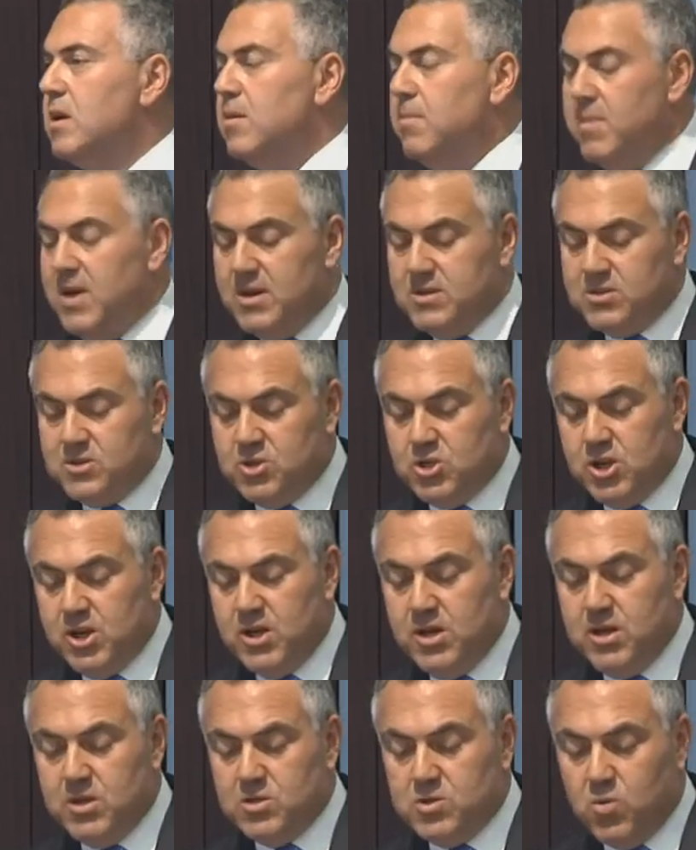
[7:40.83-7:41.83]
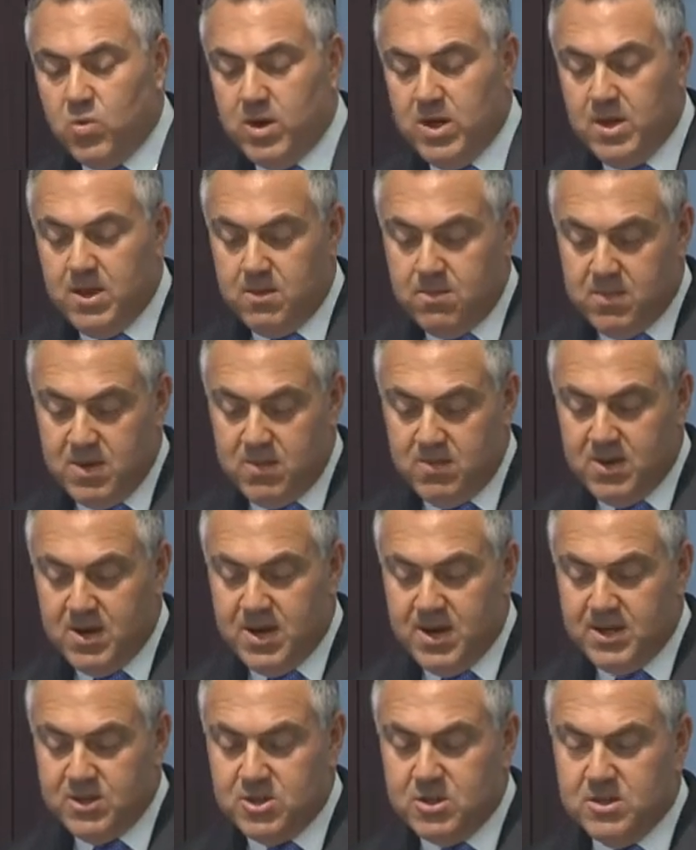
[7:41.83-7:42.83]
amongst G20 member
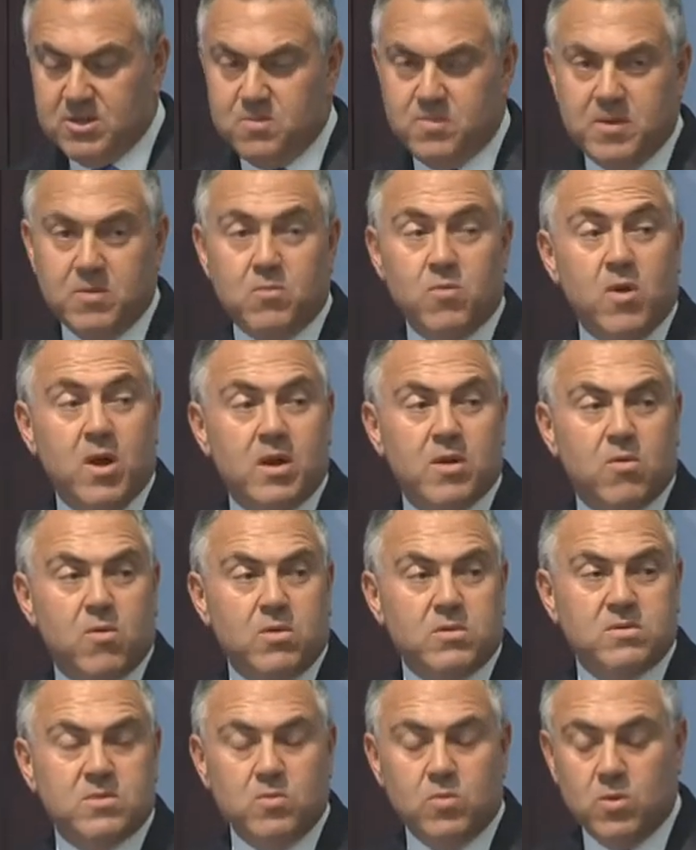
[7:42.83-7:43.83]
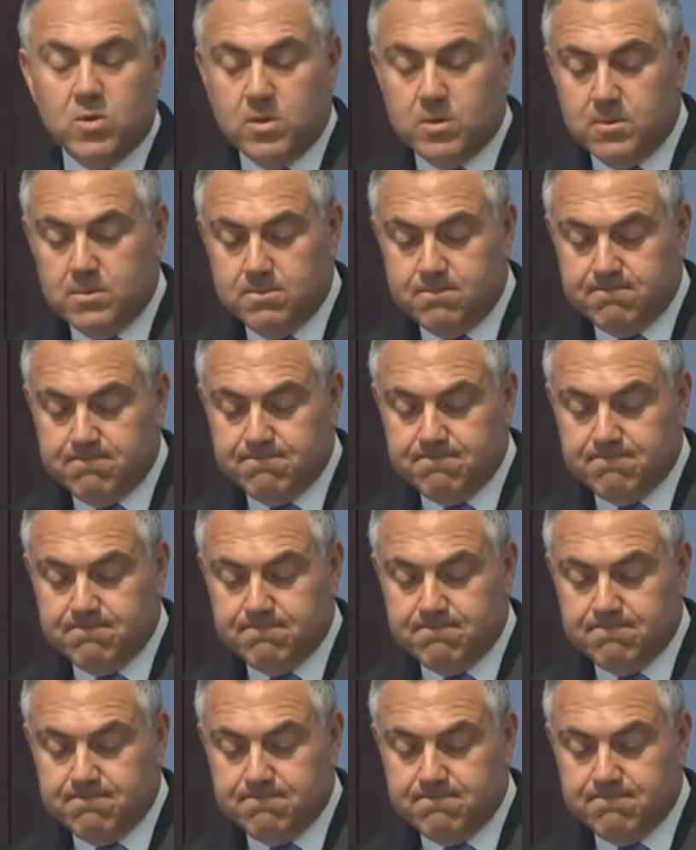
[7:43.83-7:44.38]
nations, but right across the world.